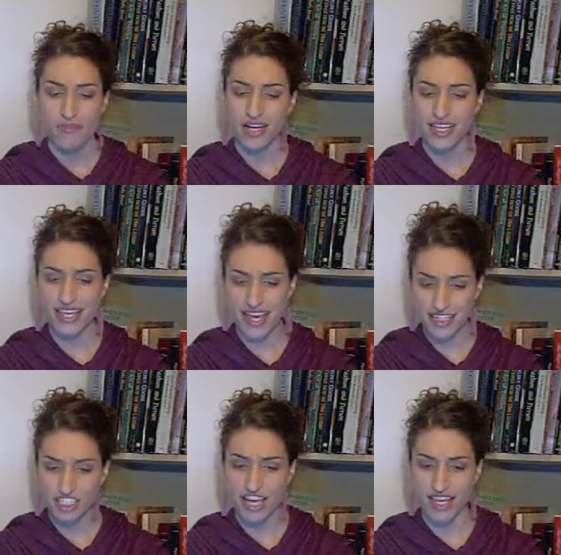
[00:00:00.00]
But I
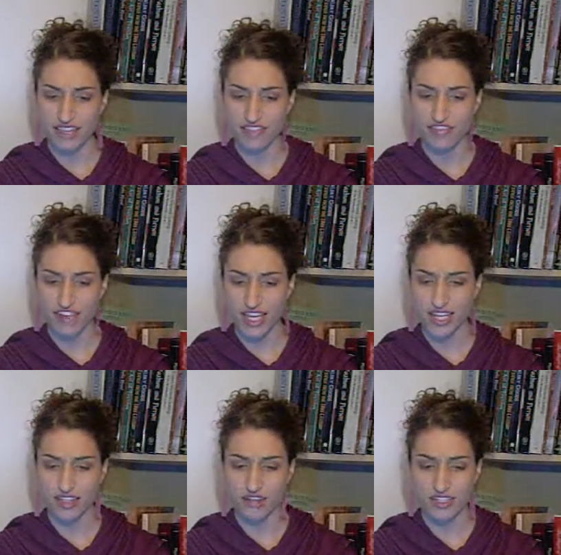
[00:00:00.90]
can't shake this feeling
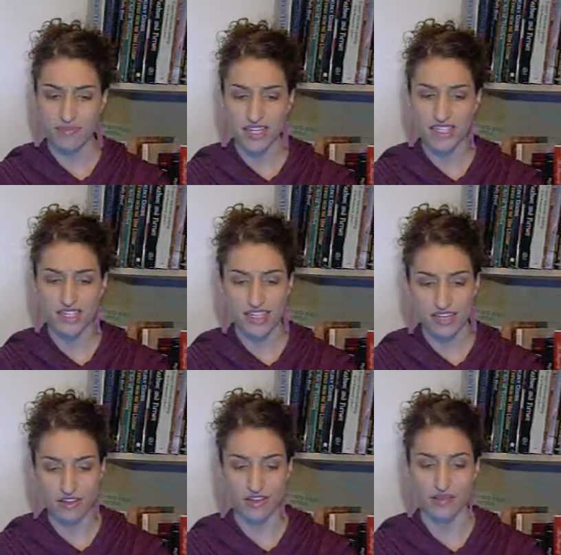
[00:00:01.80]
that there's something
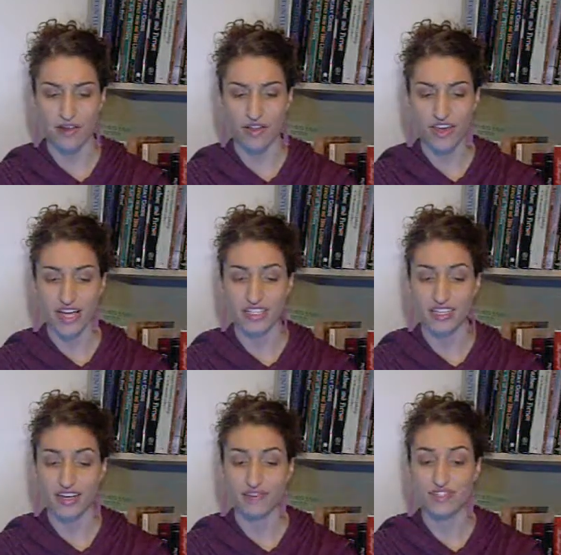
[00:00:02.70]
cynical about the
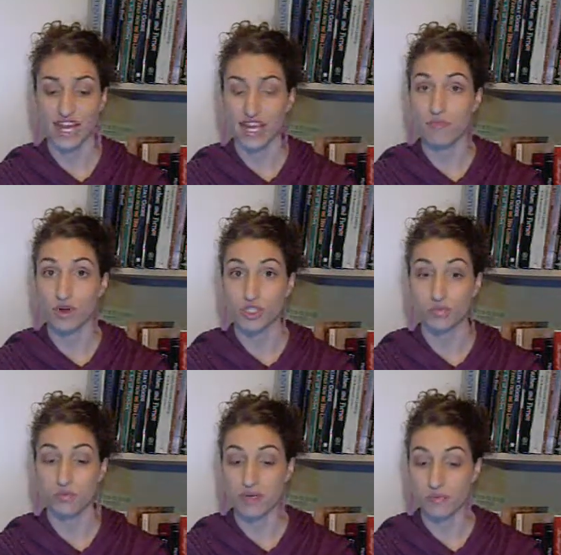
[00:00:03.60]
idea of dating
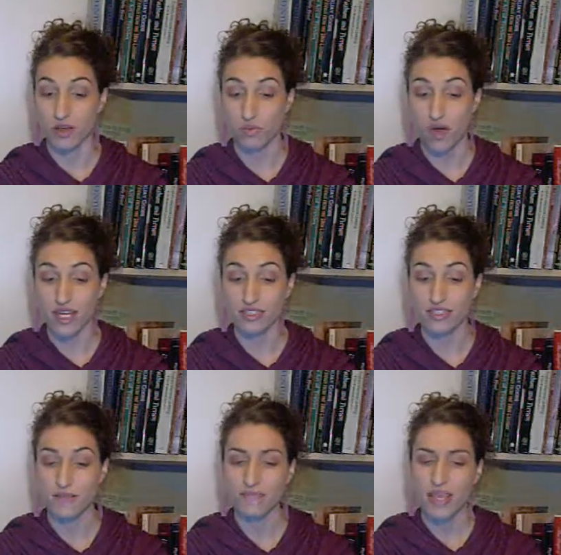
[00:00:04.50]
multiple people at once.
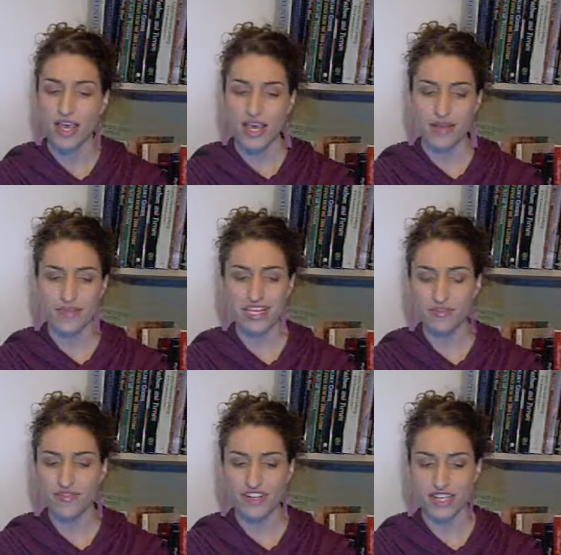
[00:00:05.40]
It makes
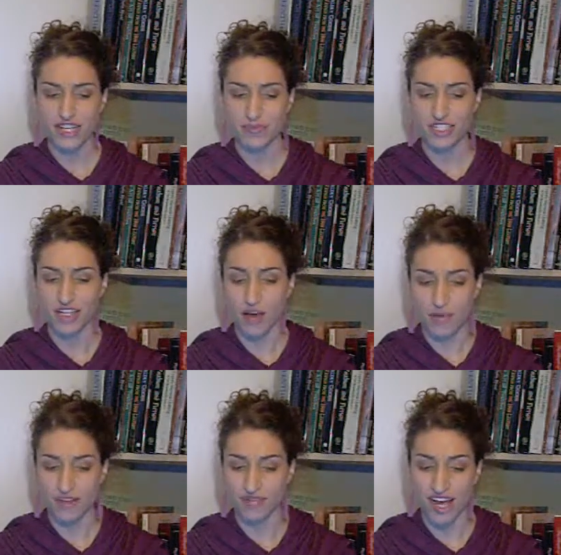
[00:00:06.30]
me feel like I'm
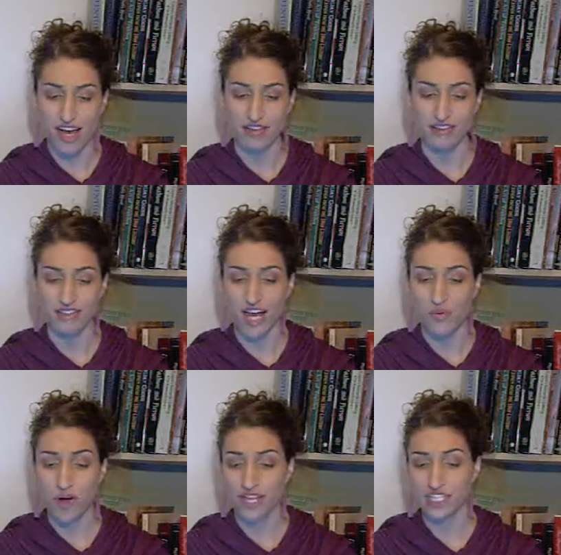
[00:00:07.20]
shopping around, not
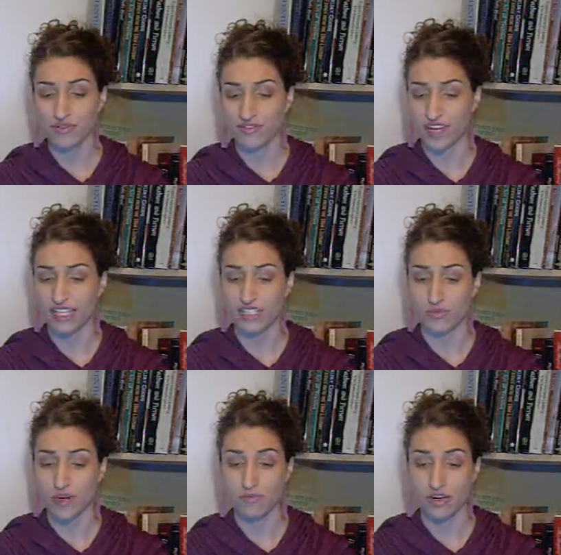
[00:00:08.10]
wanting to invest in
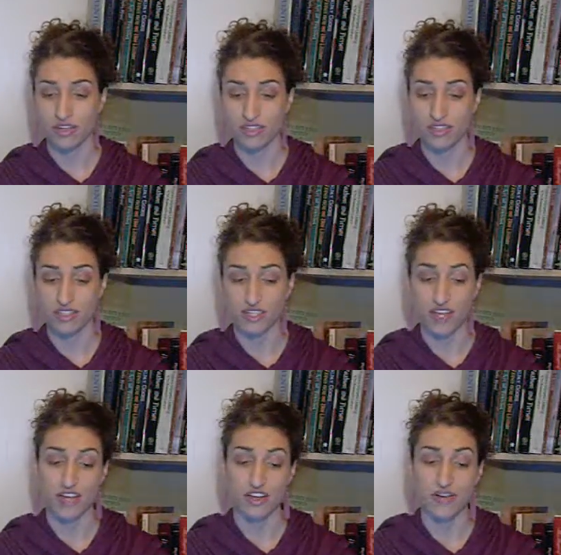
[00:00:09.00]
one person until
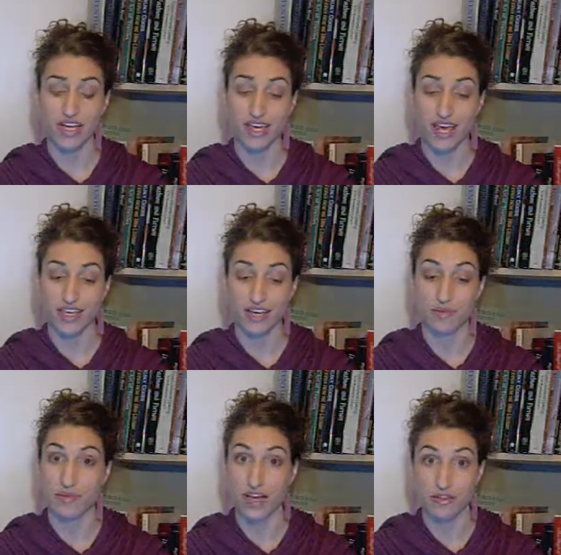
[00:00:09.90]
I know I can't get
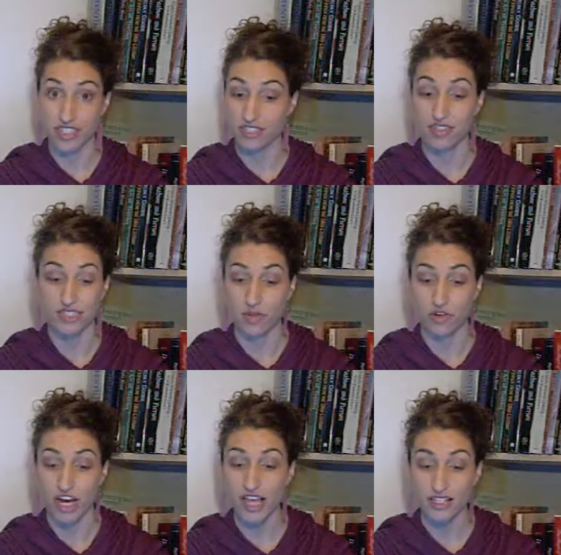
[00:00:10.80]
a better deal
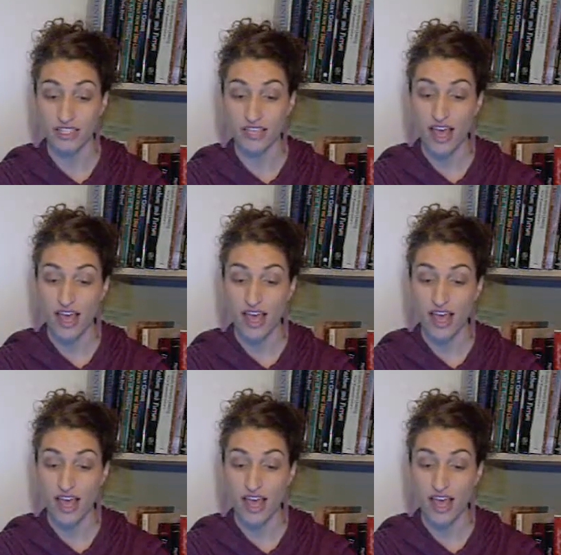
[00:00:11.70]
somewhere else.